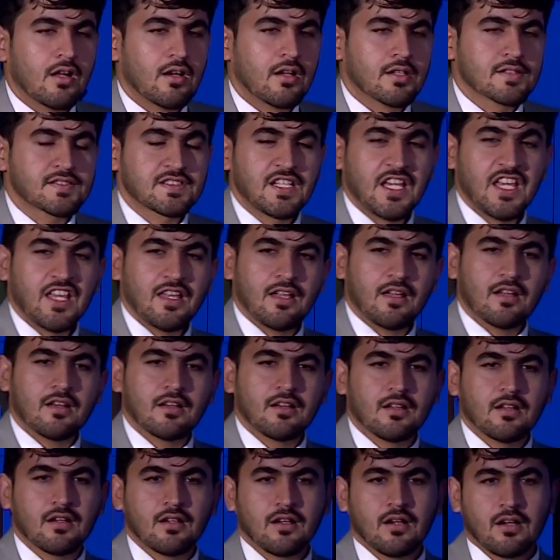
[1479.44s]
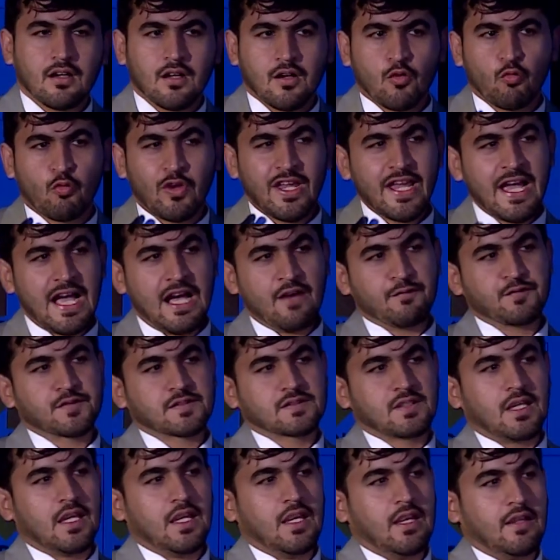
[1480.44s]
See, we have
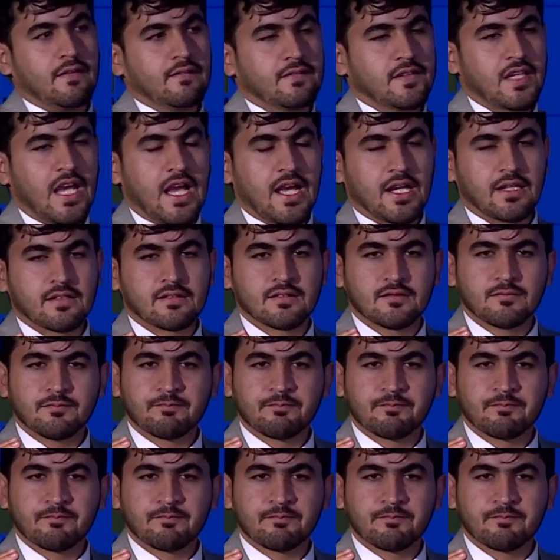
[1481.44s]
seen that